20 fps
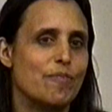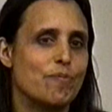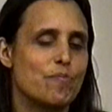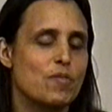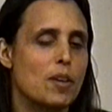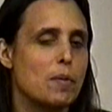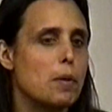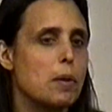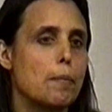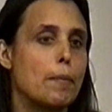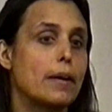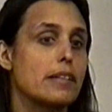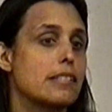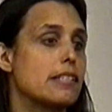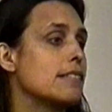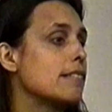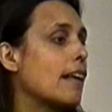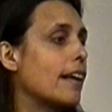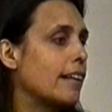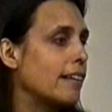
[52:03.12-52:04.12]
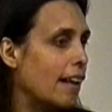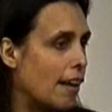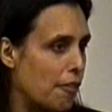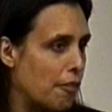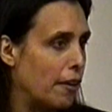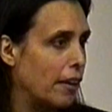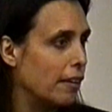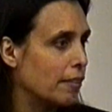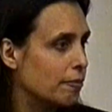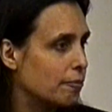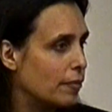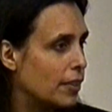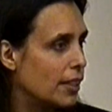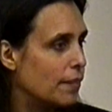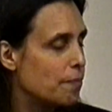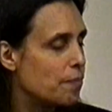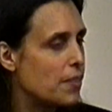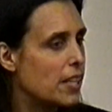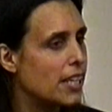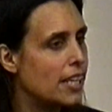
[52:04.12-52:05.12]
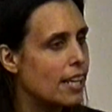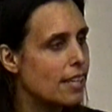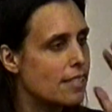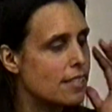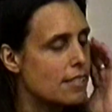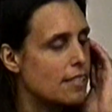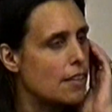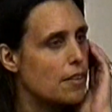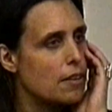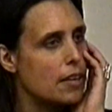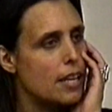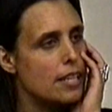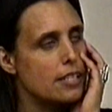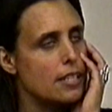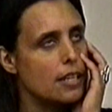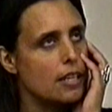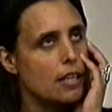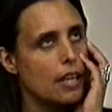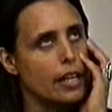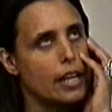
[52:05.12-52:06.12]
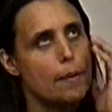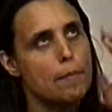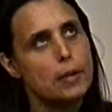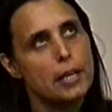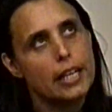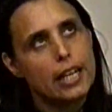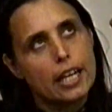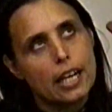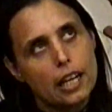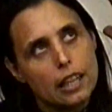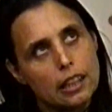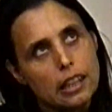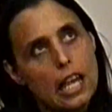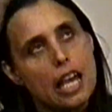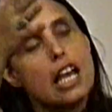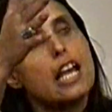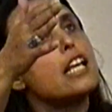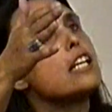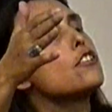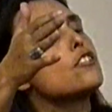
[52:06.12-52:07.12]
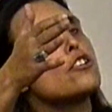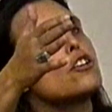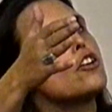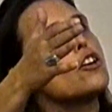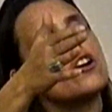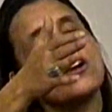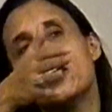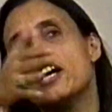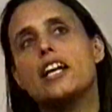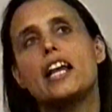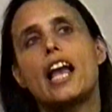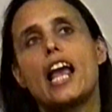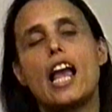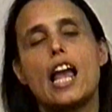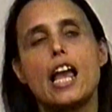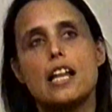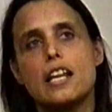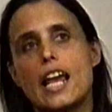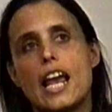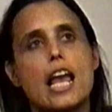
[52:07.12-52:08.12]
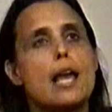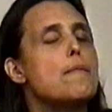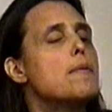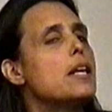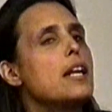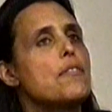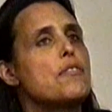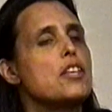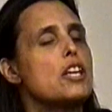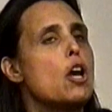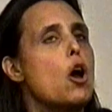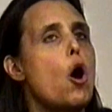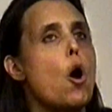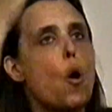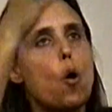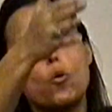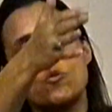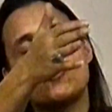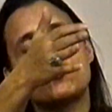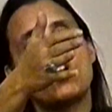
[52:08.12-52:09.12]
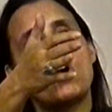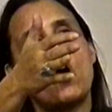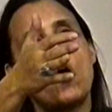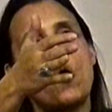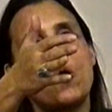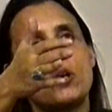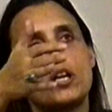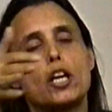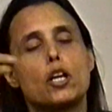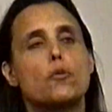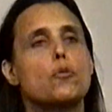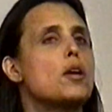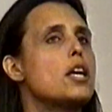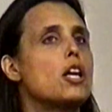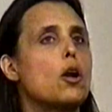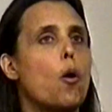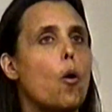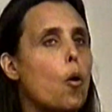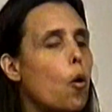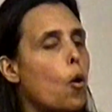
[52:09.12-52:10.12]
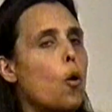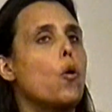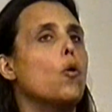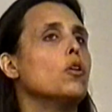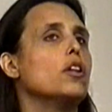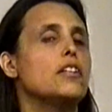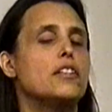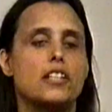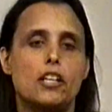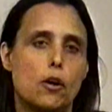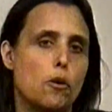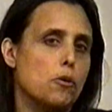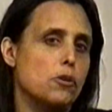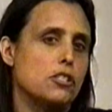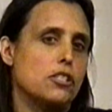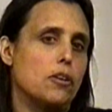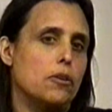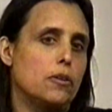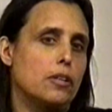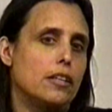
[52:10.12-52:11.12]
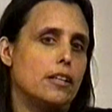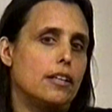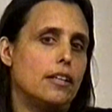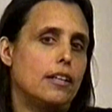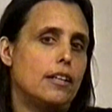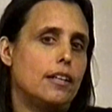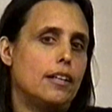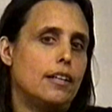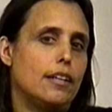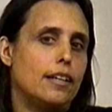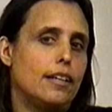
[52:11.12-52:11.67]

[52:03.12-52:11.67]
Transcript: You know, Jimmy Bucks like nothing. Right? And then he has this other idea, like I'm going to get a laser and aim, aim it at the ozone and create a hole in the ozone.